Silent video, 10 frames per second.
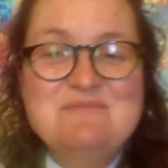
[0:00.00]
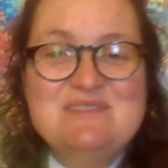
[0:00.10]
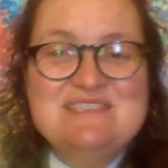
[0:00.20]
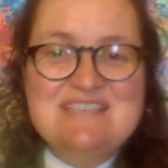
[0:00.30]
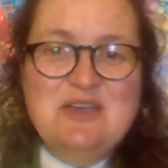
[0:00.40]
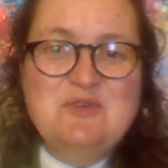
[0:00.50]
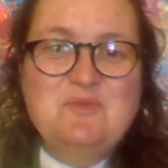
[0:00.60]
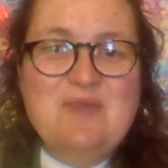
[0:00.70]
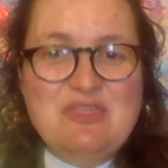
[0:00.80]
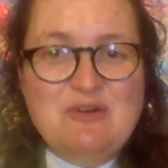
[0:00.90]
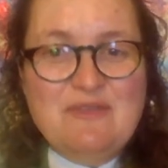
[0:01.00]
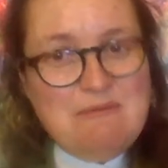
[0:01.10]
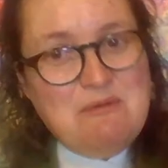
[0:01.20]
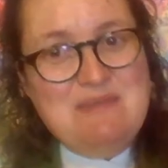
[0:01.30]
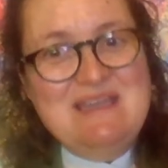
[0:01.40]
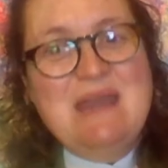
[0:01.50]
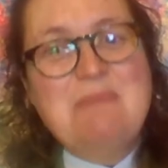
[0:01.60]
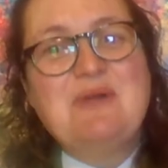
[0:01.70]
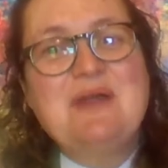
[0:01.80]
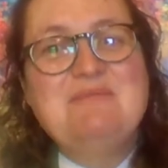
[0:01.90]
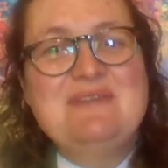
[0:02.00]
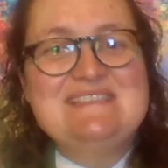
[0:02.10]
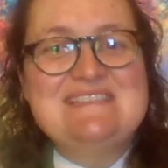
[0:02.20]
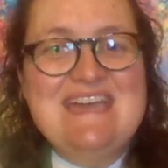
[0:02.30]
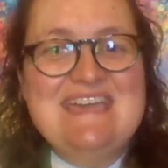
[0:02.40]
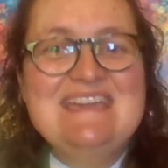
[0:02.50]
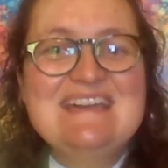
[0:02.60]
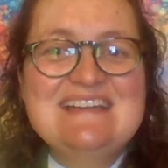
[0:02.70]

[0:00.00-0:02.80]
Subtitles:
So we thought that would be an appropriate day